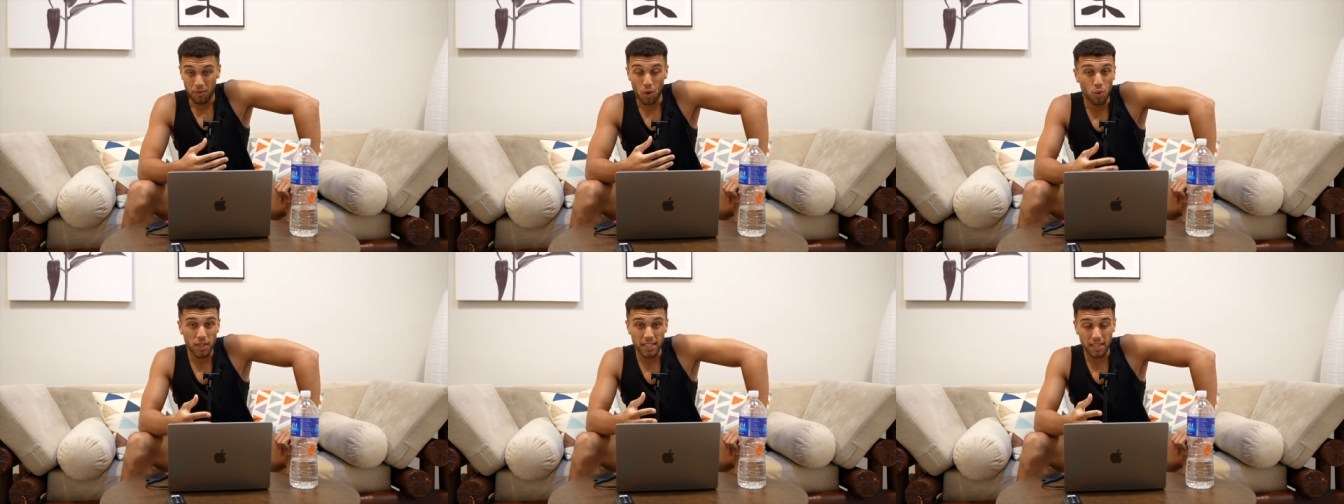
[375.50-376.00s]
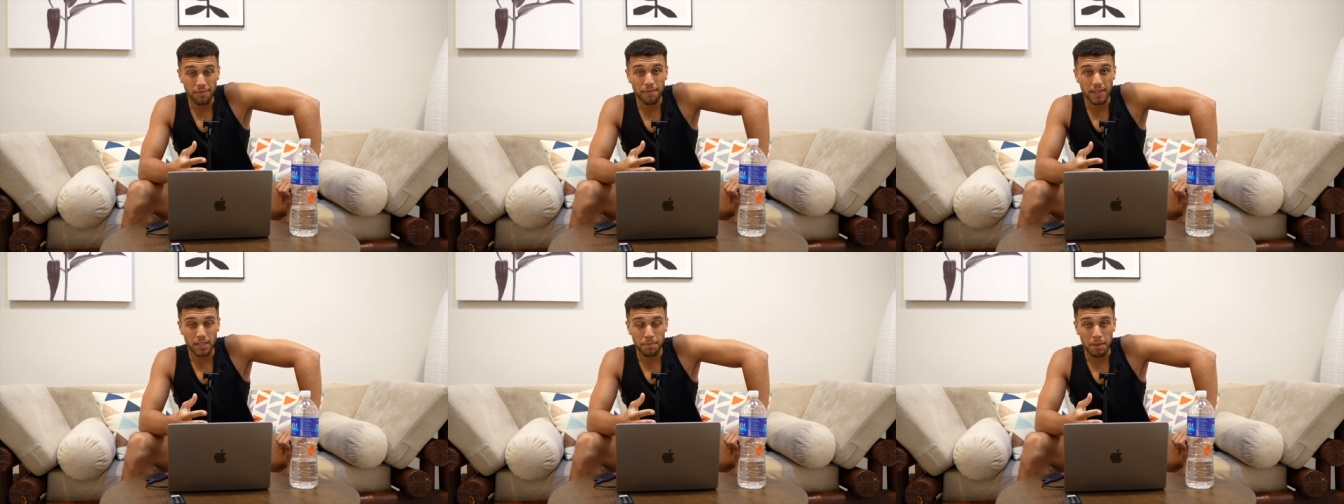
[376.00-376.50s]
all these different
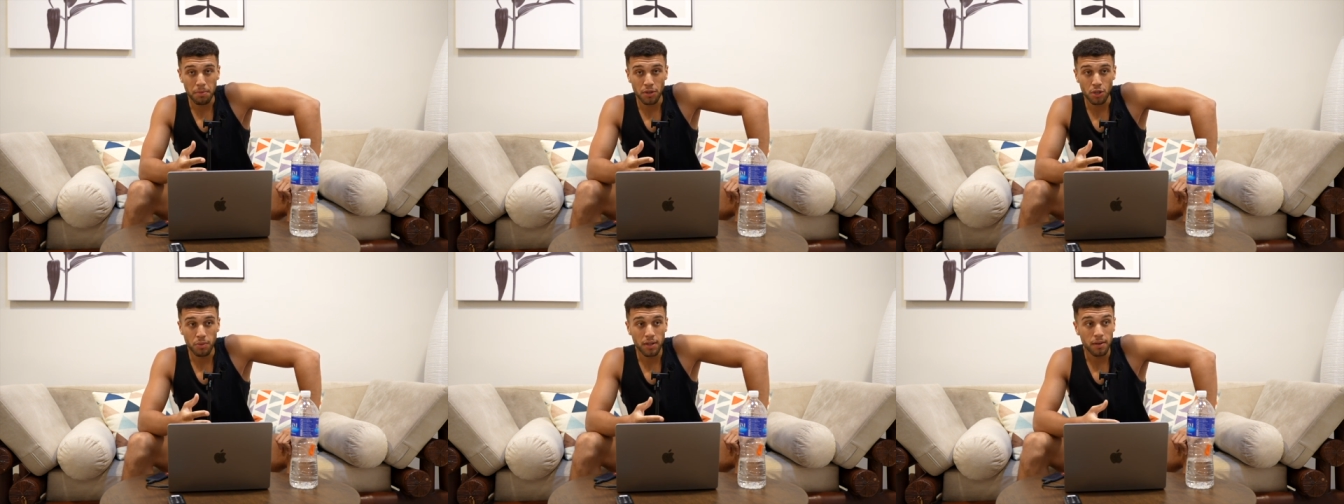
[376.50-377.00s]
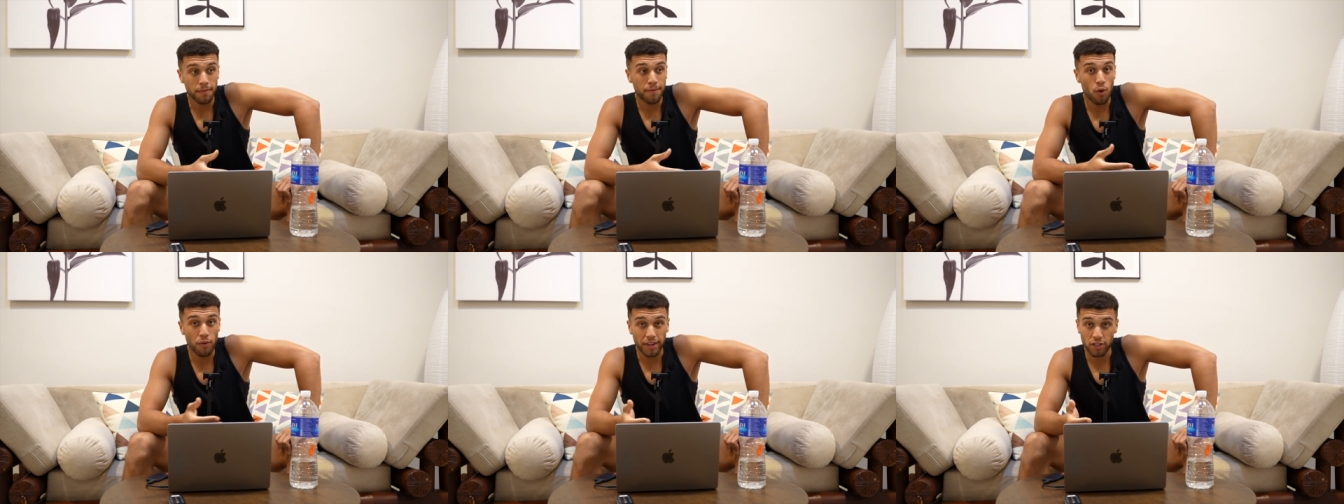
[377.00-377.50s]
things that people are doing
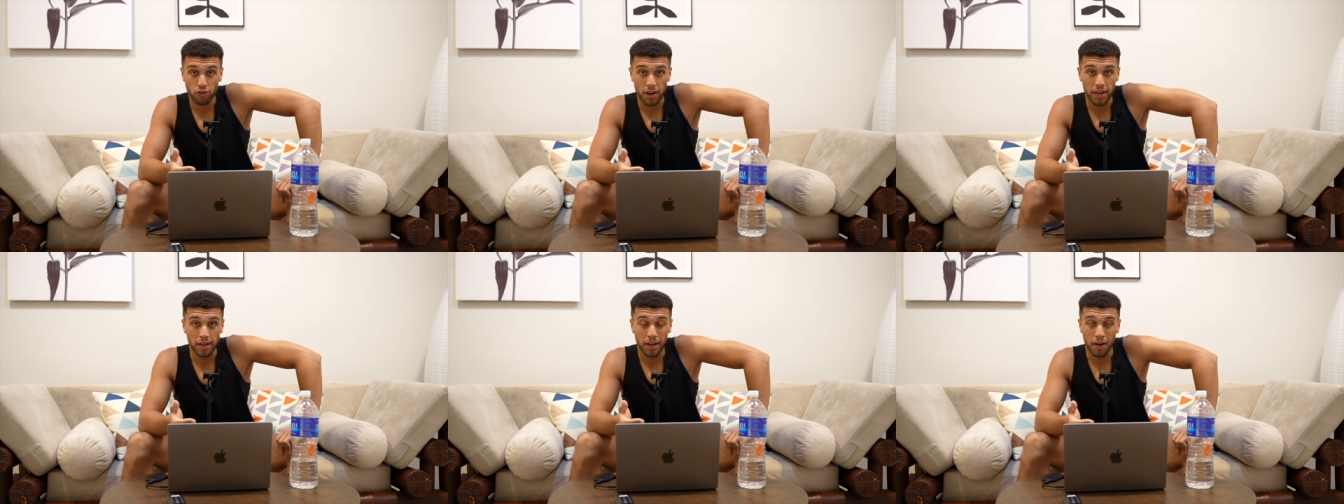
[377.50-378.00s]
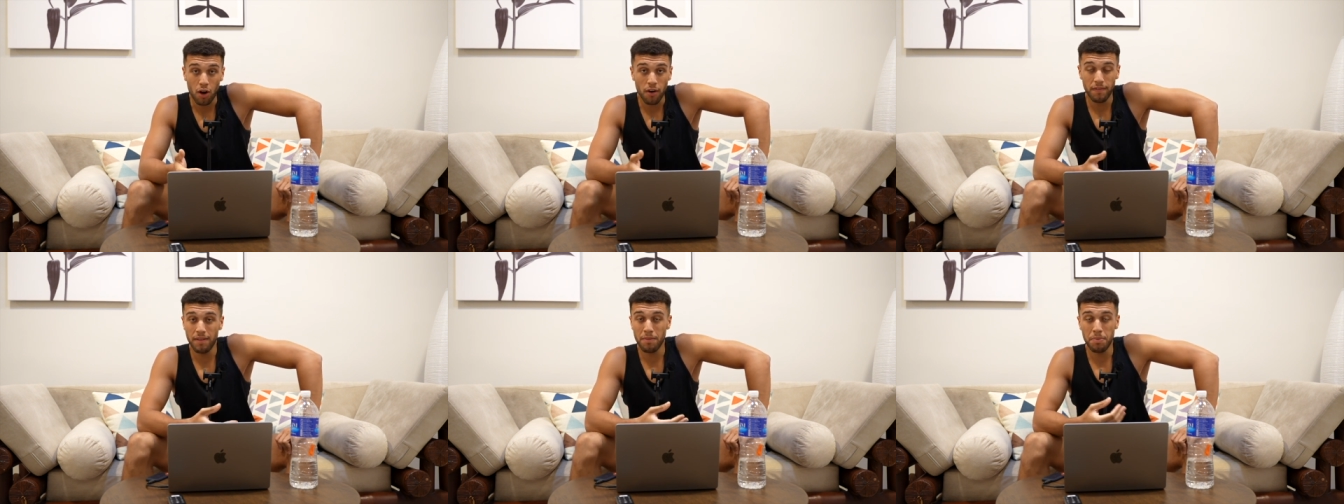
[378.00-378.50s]
forex trading
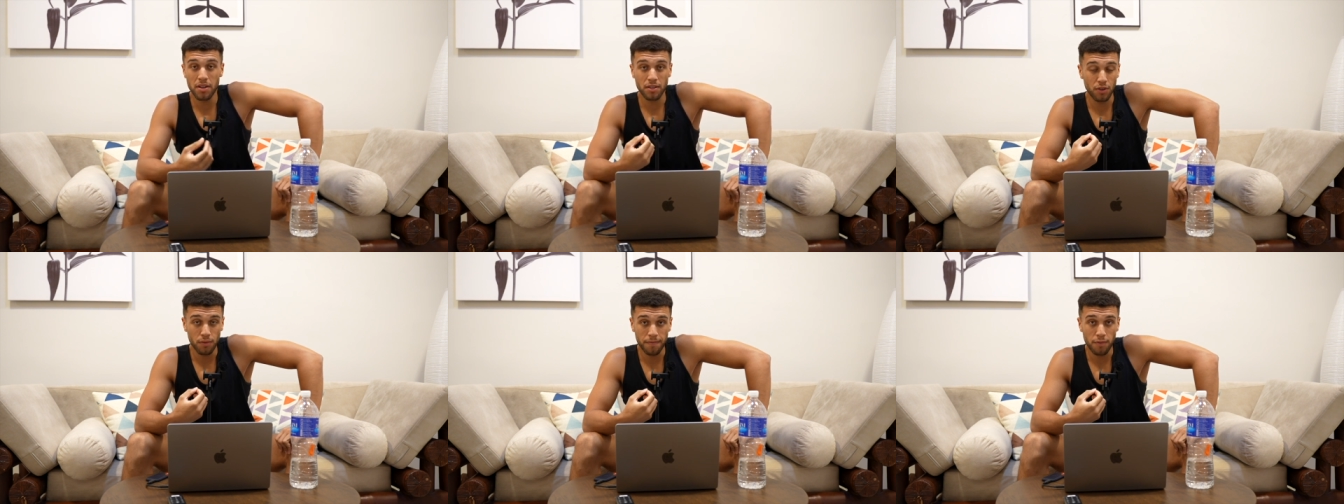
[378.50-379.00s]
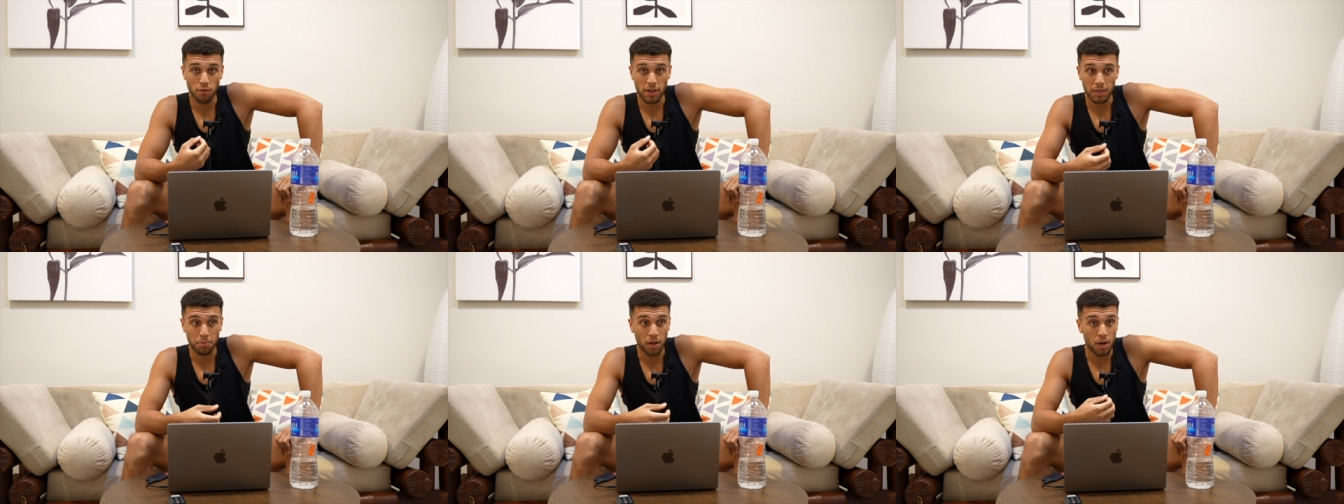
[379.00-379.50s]
i've never personally done
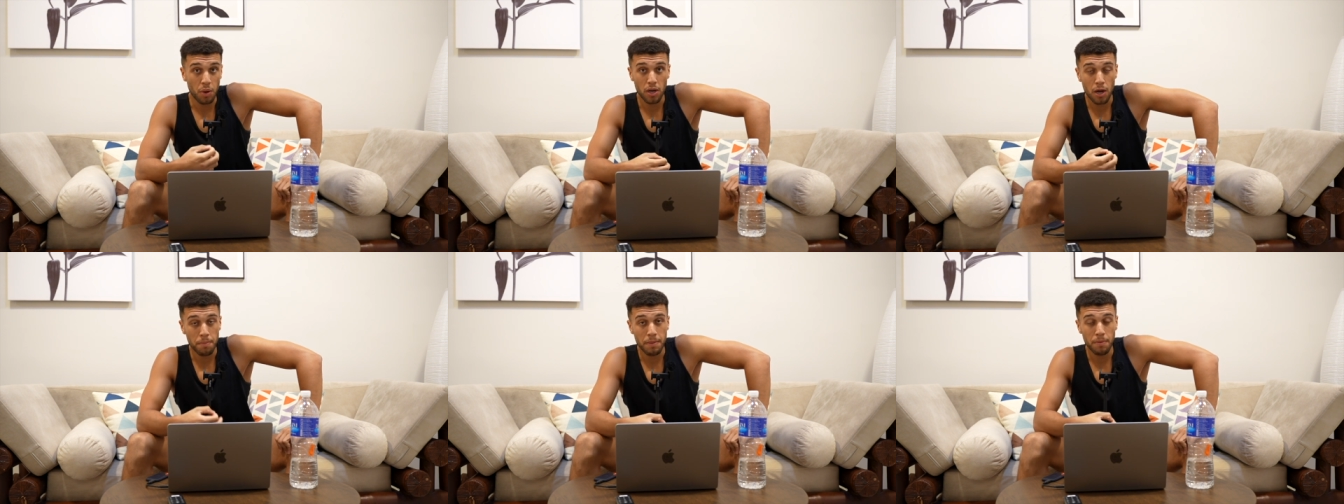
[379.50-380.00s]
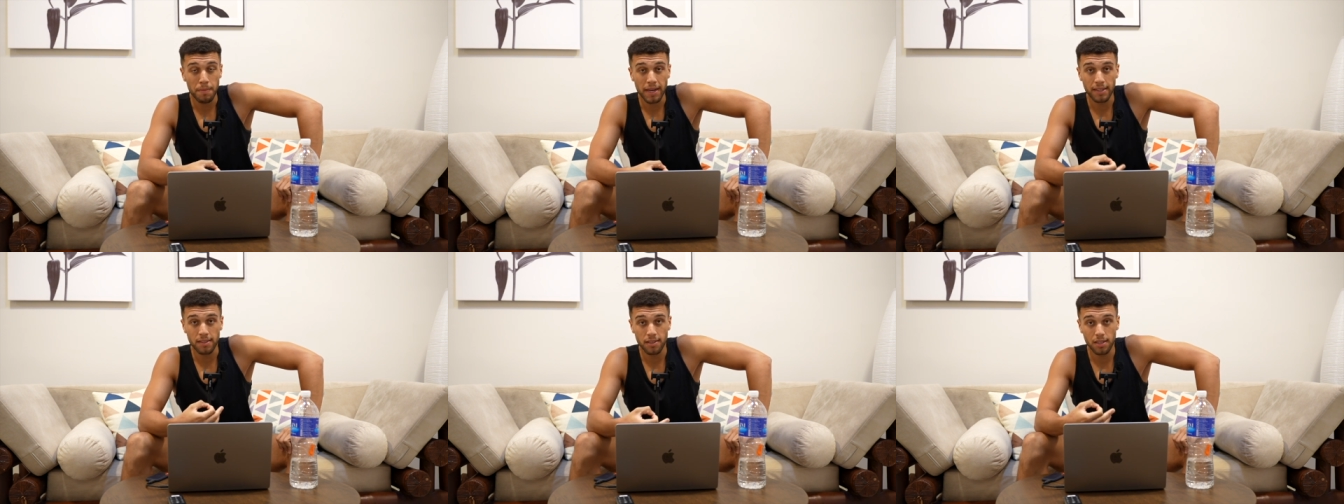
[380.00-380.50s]
forex but i know a lot of people
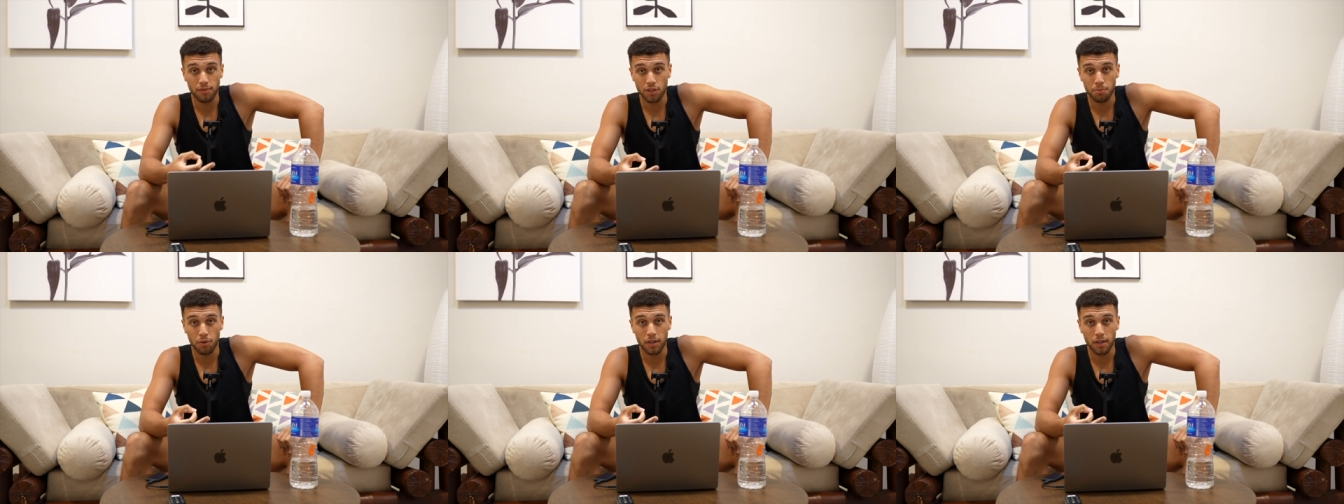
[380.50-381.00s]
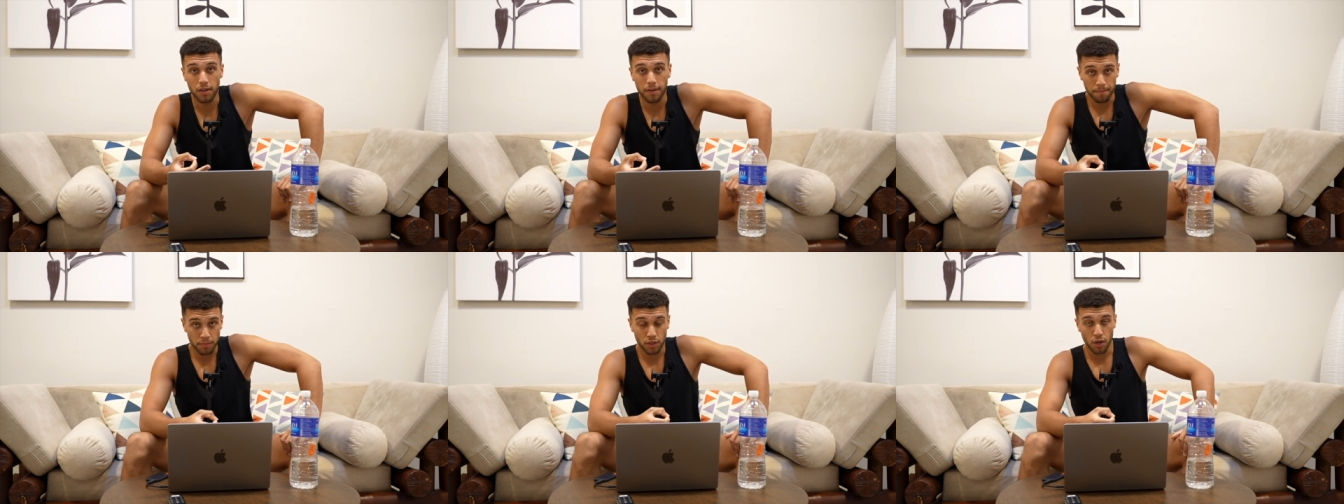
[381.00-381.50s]
making serious money on it
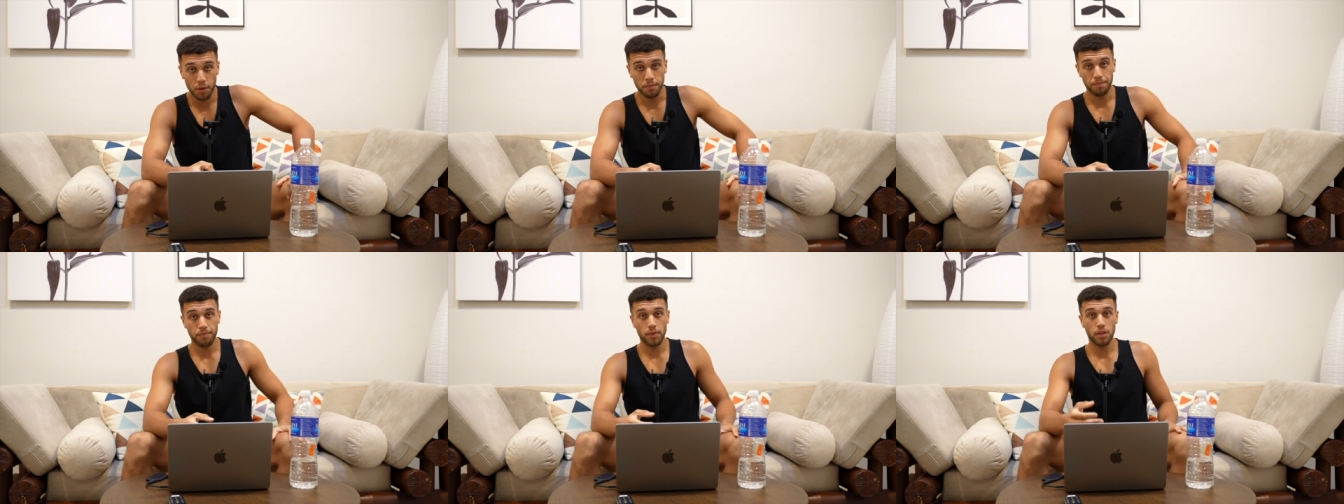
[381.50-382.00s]
so